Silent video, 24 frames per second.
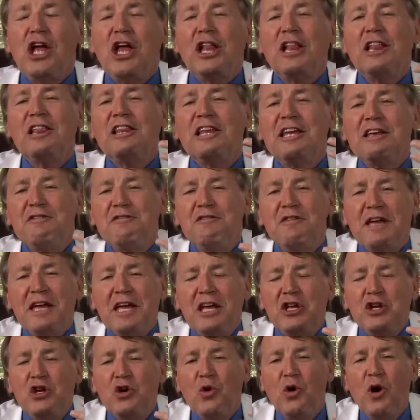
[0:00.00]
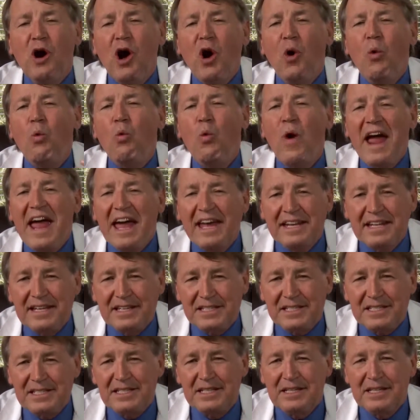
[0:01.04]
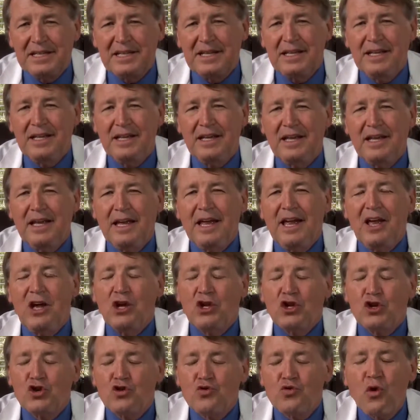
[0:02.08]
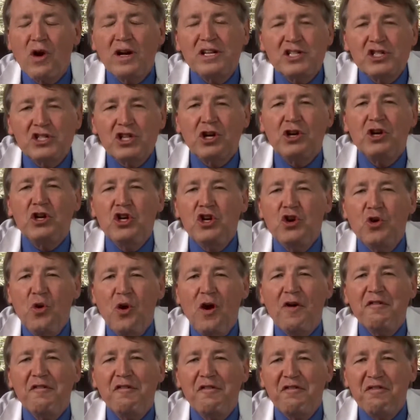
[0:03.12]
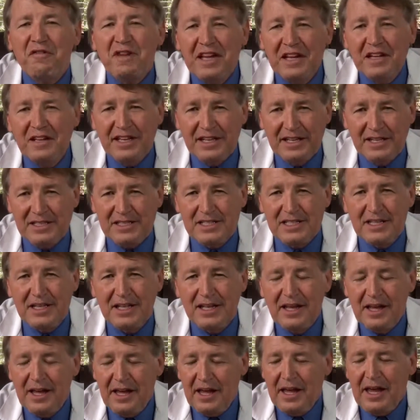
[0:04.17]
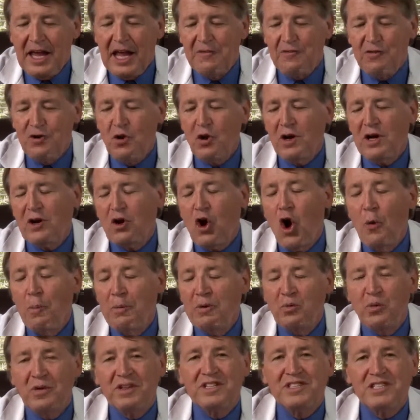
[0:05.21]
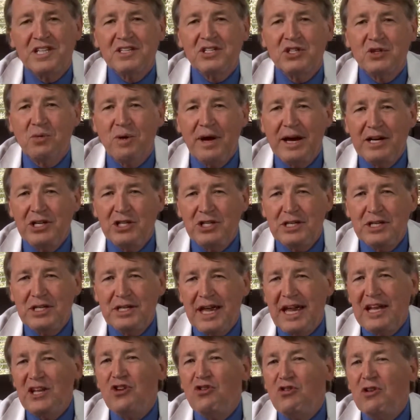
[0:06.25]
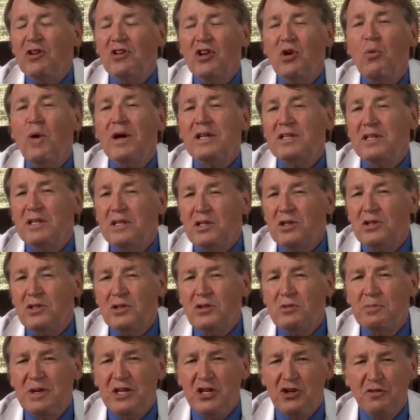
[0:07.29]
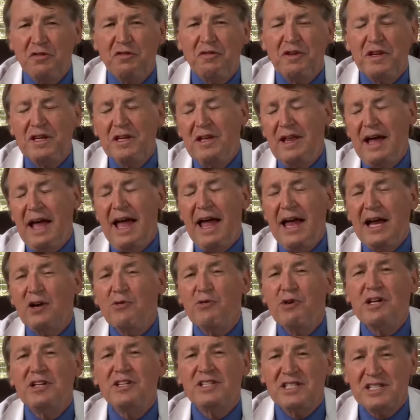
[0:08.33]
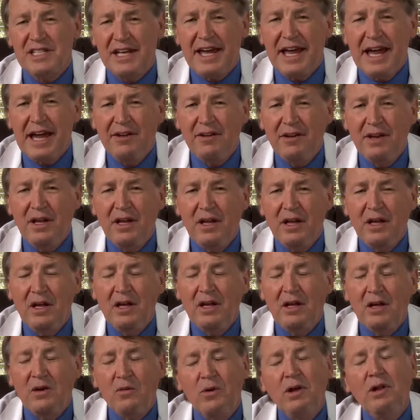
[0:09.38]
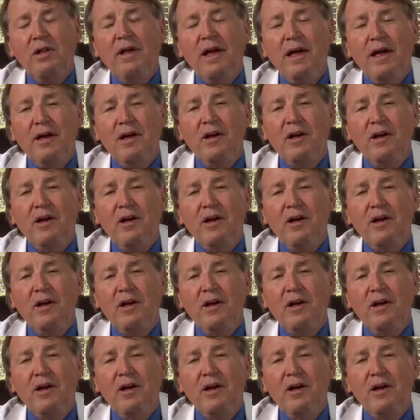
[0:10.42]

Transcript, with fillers: live in your awareness. Trust your feelings. If you're coping with a situation and you don't know what to do, but you feel angry or sad, well,